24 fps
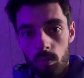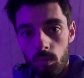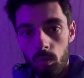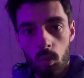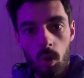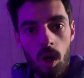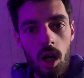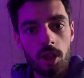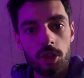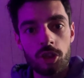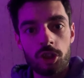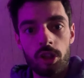
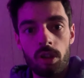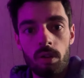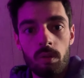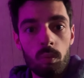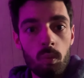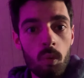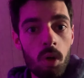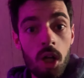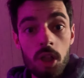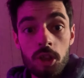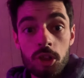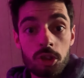watch it.
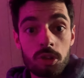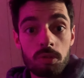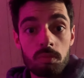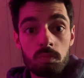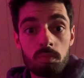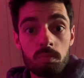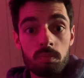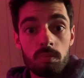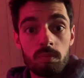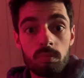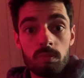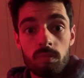Watch
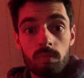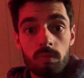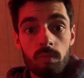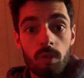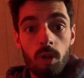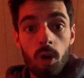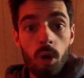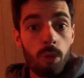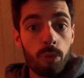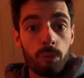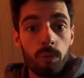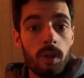
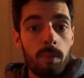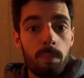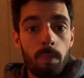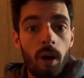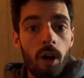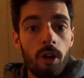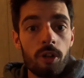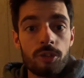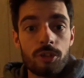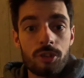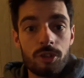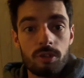all three
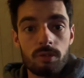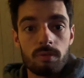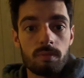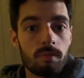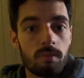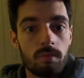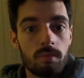parts.